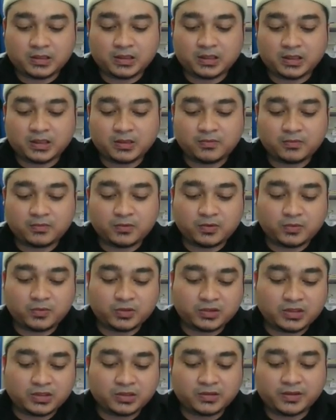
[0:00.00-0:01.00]
Arm
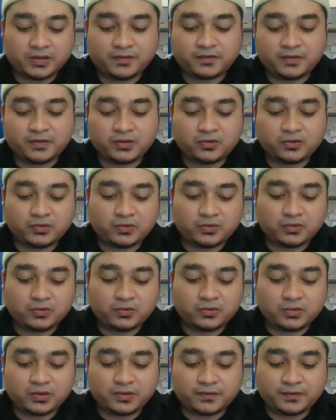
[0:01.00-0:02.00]
robotics refer
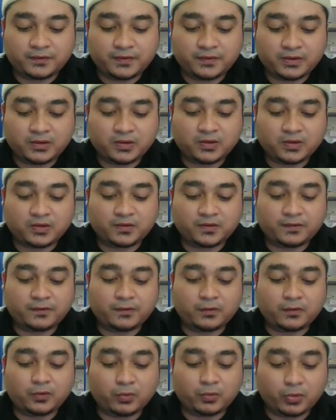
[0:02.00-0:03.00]
to the field of
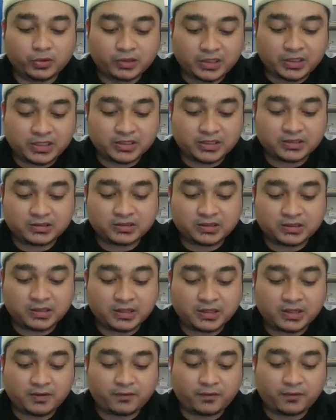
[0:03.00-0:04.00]
robotics
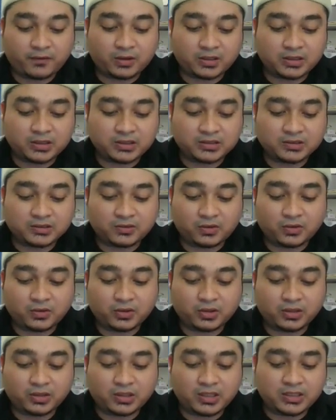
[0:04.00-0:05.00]
that focus
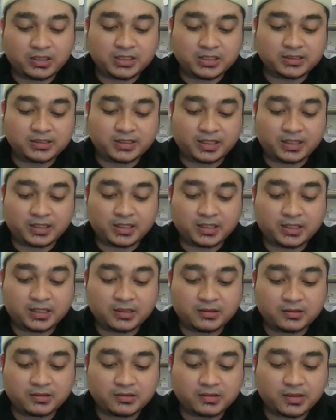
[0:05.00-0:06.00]
on
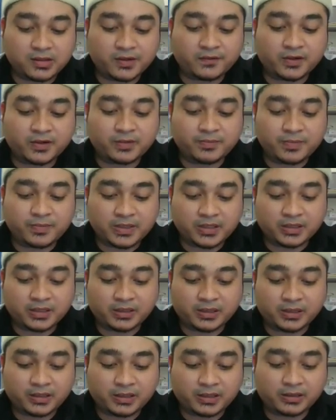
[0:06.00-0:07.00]
designing, developing,
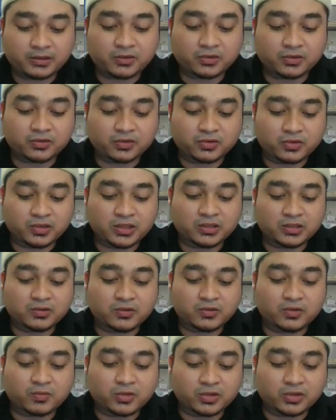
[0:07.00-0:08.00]
and controlling
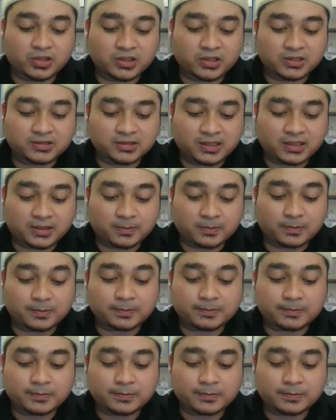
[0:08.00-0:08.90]
robotics arm.